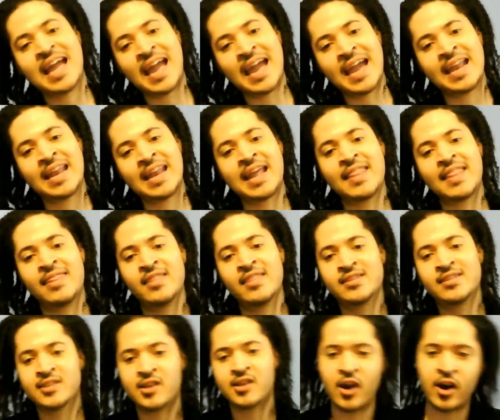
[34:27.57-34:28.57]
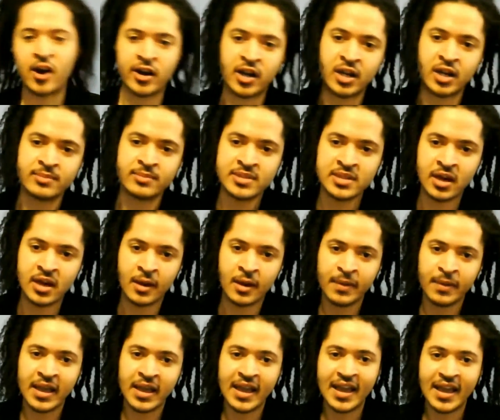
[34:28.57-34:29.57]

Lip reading: and this card comes up?